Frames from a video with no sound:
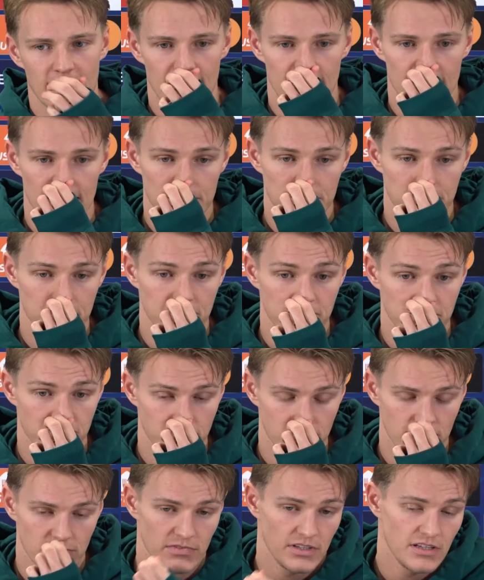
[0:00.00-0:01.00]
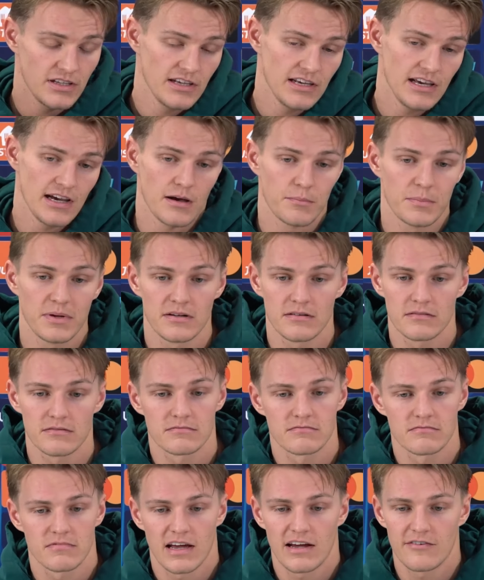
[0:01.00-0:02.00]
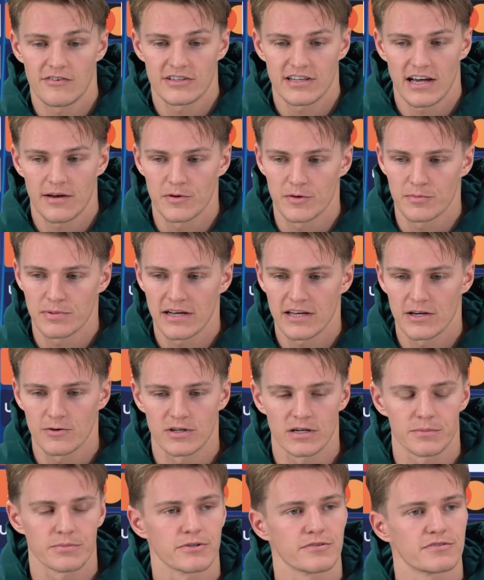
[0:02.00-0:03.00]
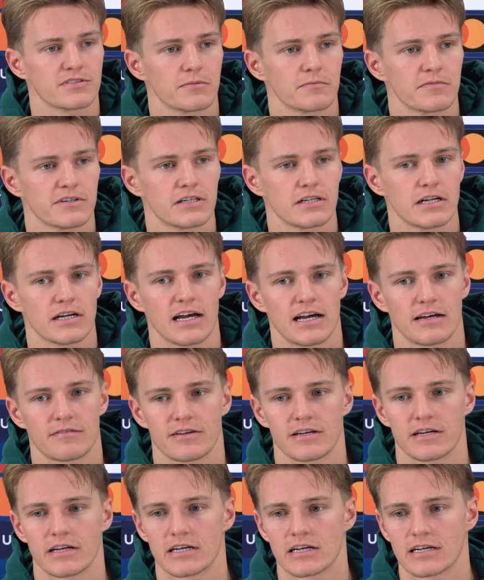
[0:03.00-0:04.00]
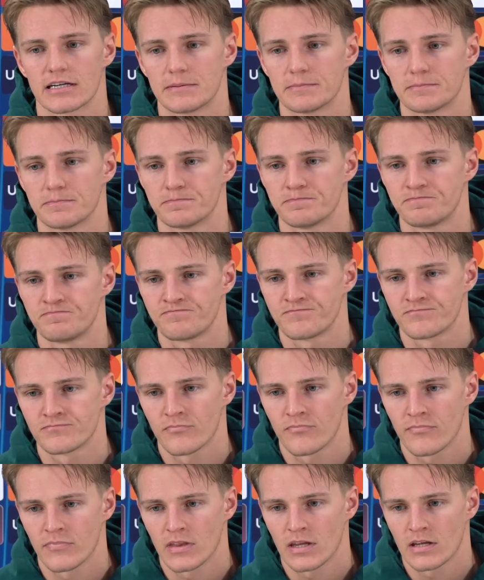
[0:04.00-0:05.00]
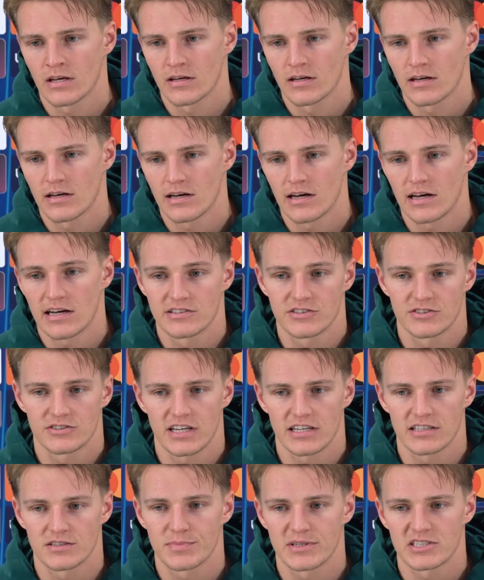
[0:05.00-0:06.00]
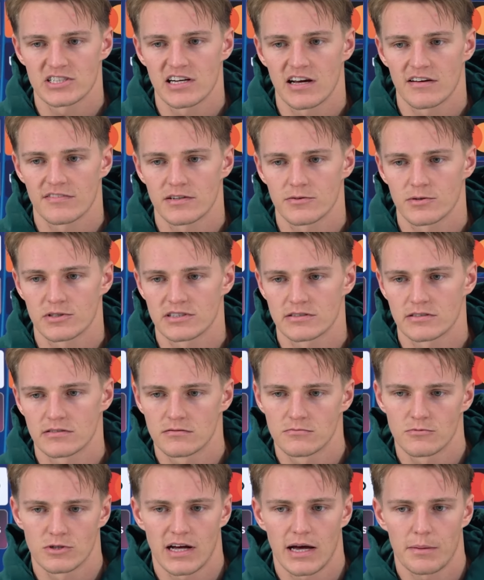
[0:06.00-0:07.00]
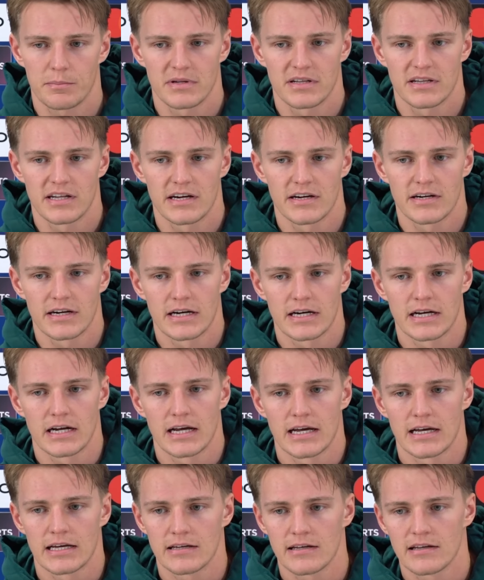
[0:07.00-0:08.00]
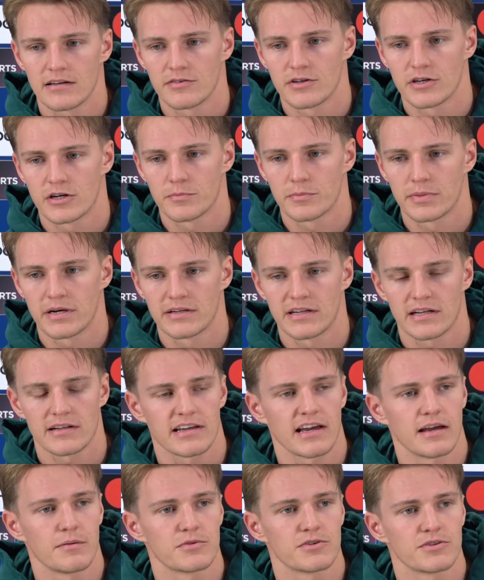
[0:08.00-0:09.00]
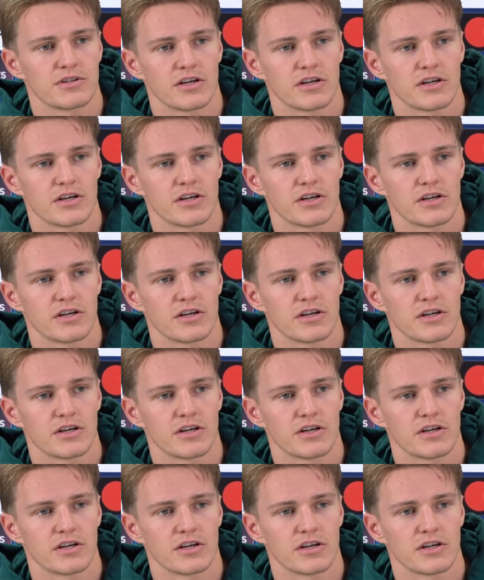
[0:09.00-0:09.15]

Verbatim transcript: Um, yeah, I mean, every time you play, you want to prove something. I think, um, as you say, especially after what what happened there, and uh, if you compare that game to